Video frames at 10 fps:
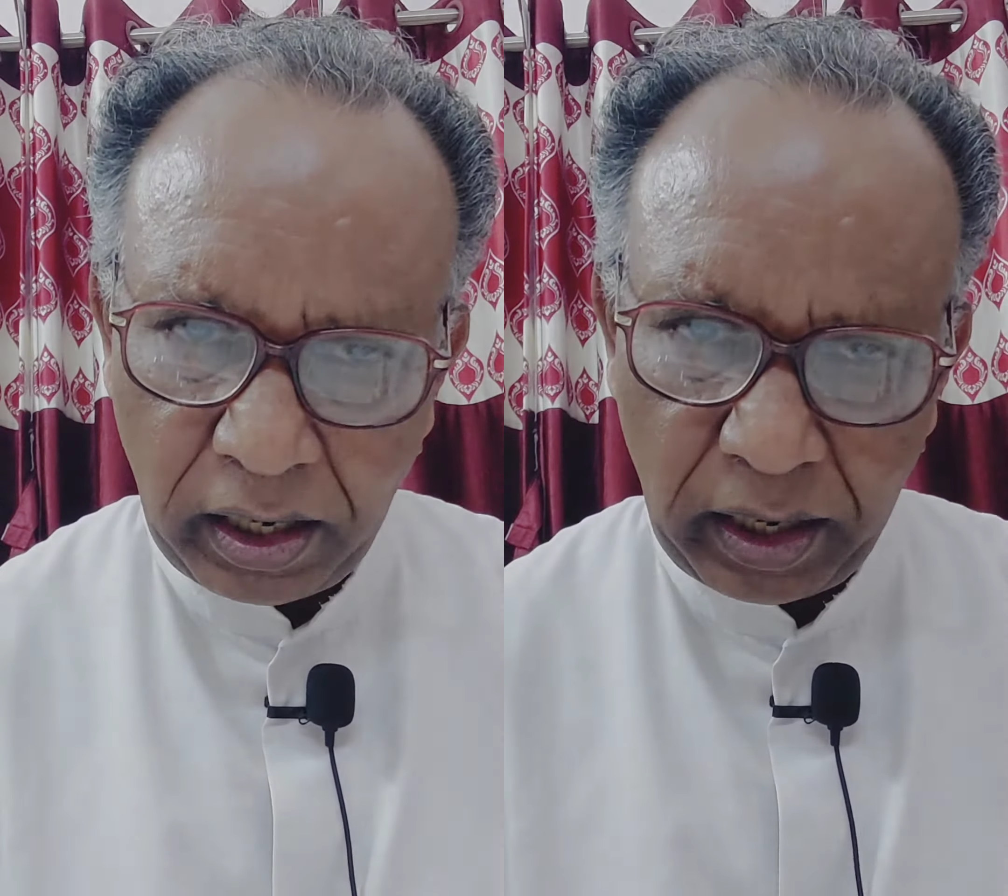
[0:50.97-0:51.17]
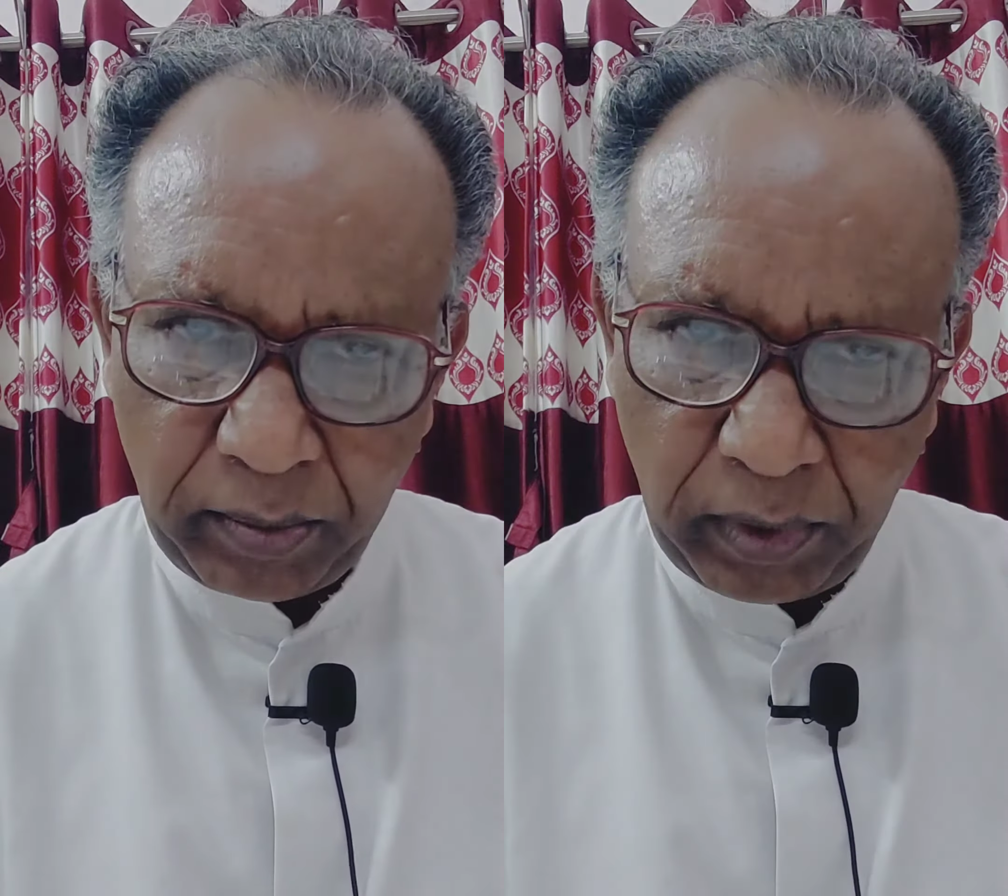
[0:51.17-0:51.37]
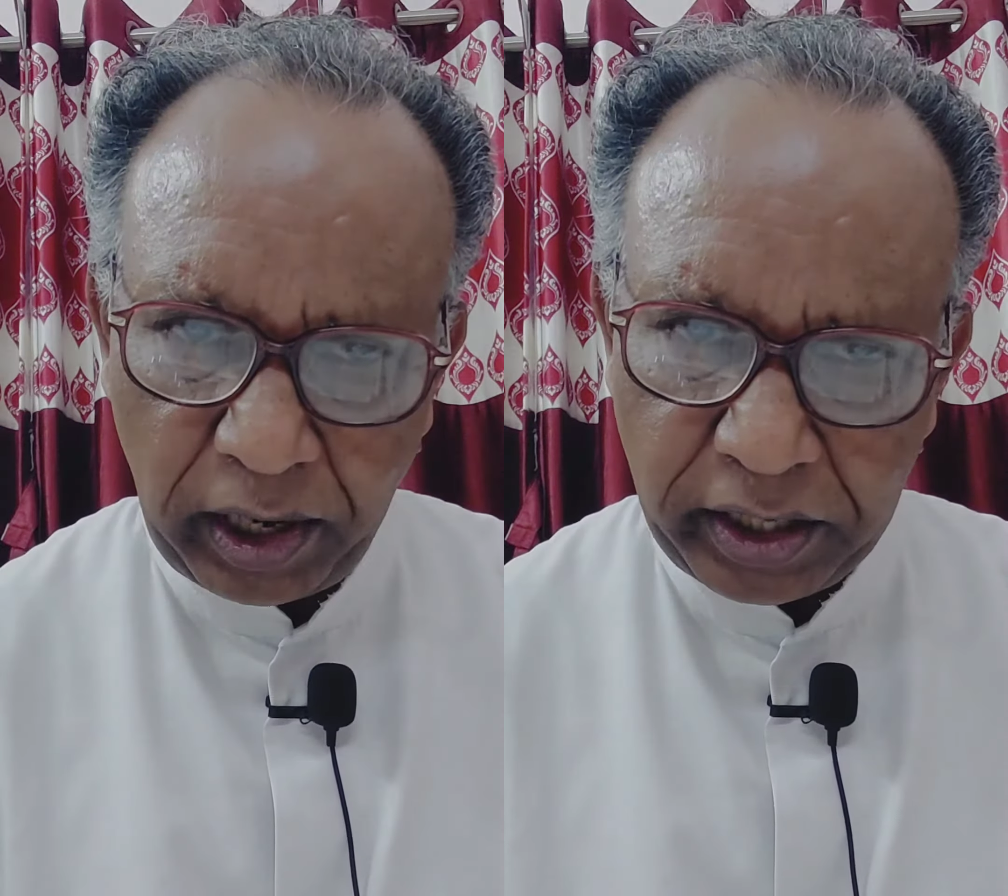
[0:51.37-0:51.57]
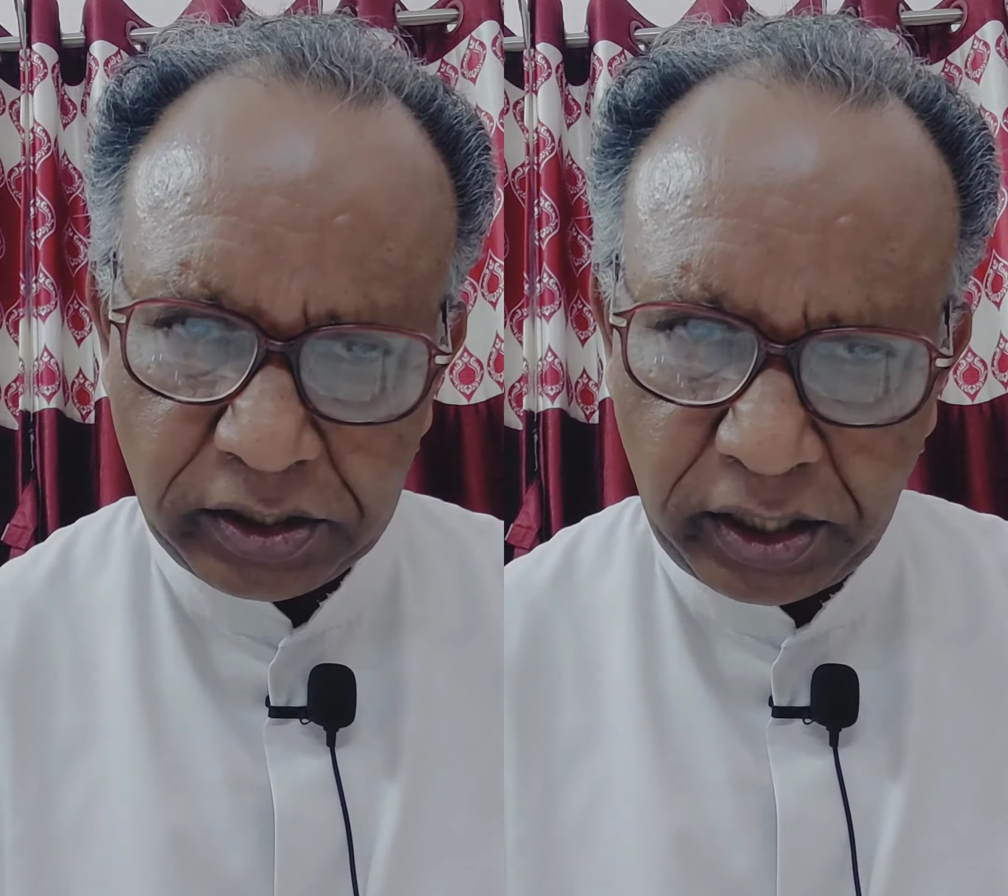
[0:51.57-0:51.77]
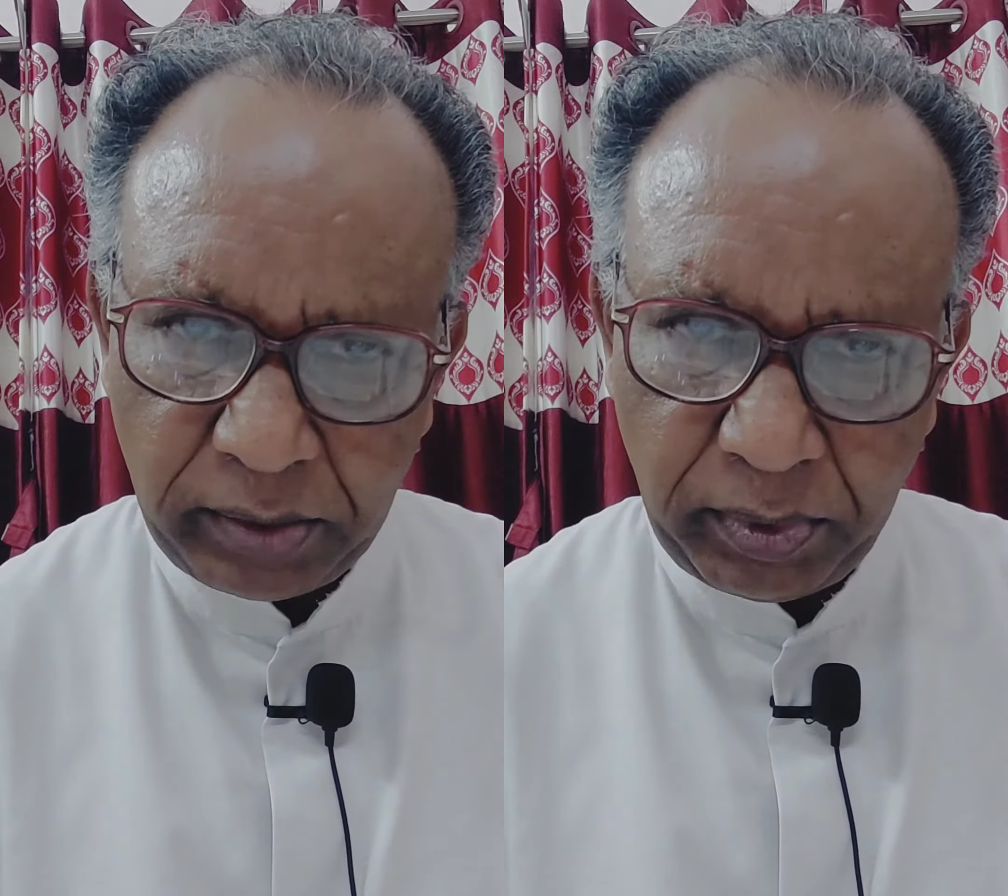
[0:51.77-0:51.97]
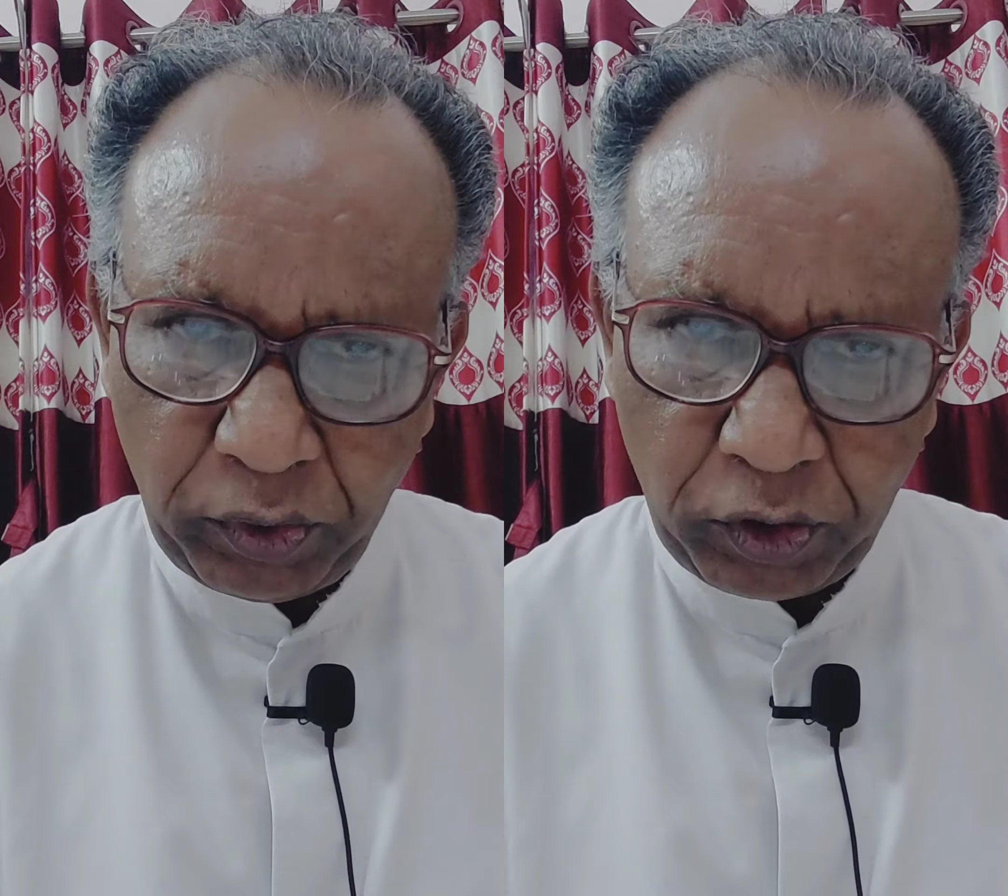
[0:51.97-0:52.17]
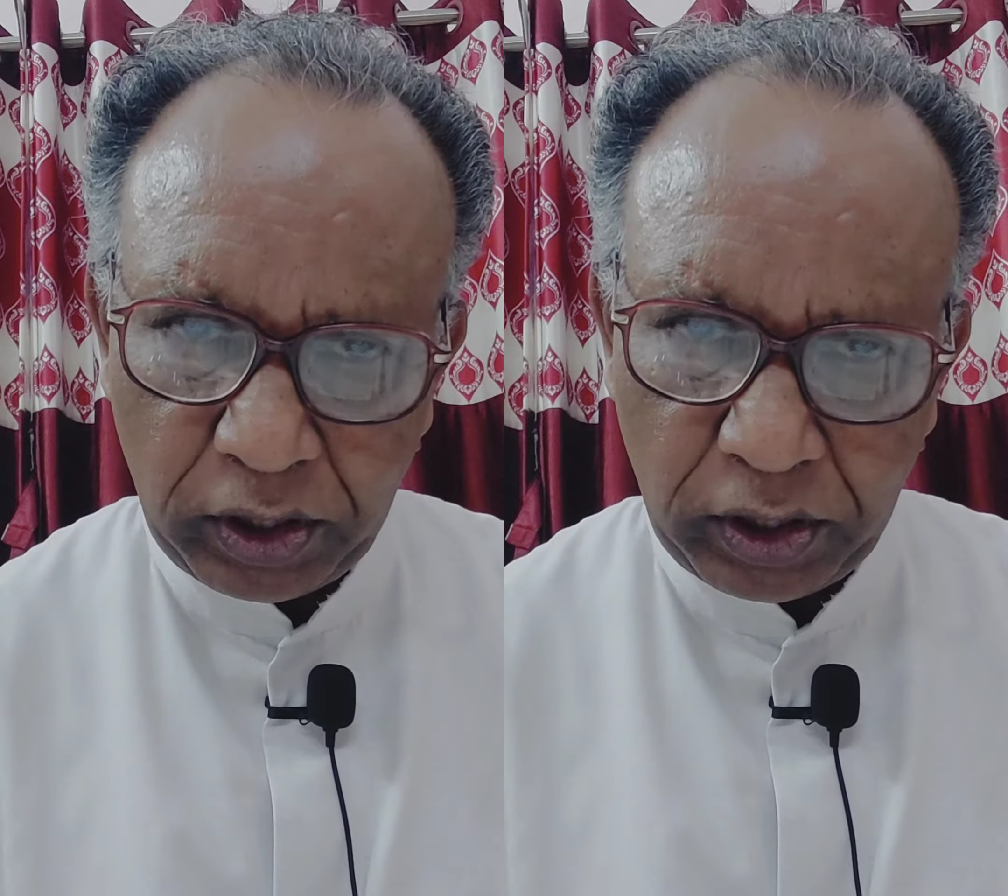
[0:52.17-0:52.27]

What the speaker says: and placed it before